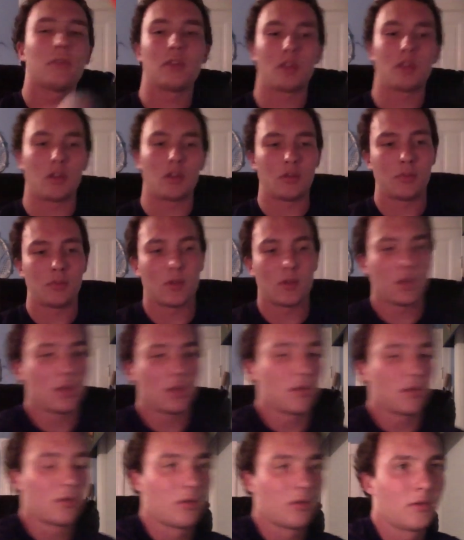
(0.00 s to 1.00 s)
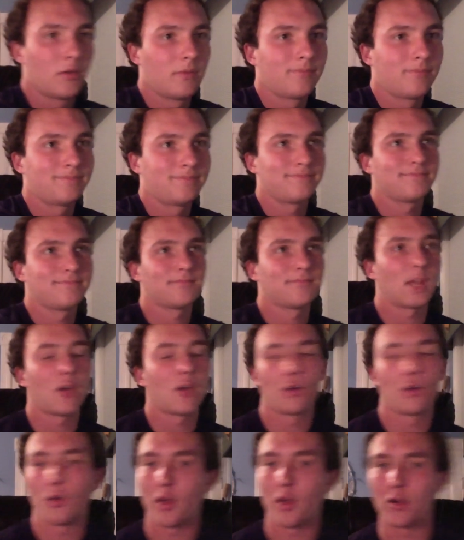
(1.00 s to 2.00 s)
going to be, I don't
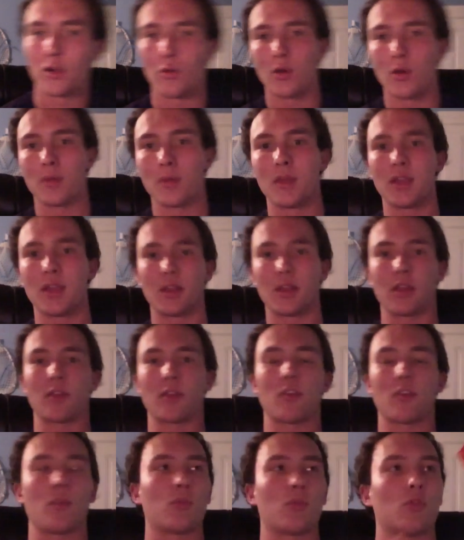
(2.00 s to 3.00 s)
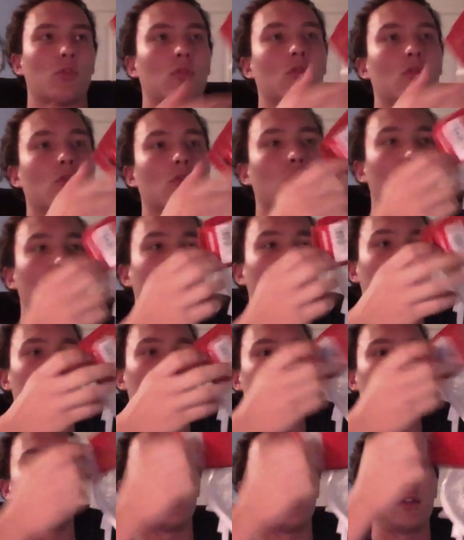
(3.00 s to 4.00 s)
know, I don't want to make any assumptions or
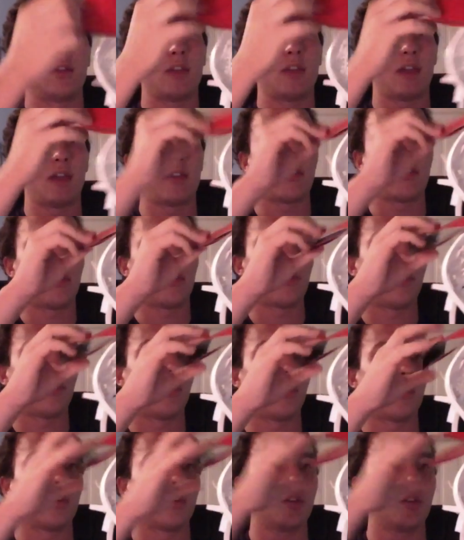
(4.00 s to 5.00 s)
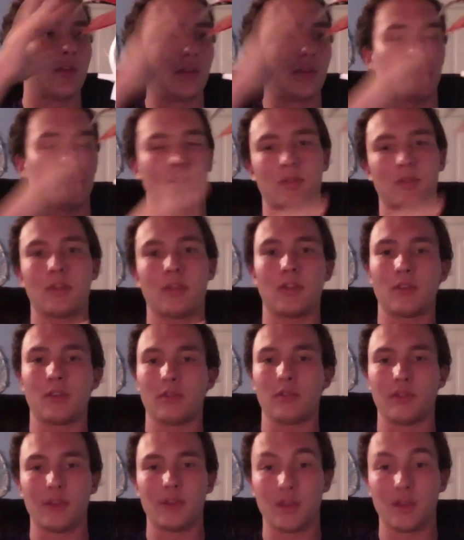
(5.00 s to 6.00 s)
guesses, but this is
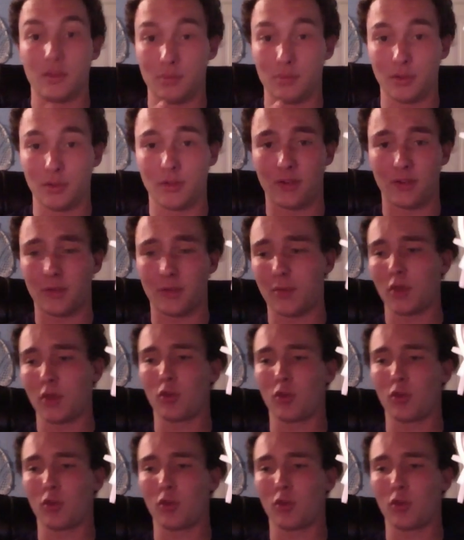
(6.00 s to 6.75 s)
the Ballistic Mesh.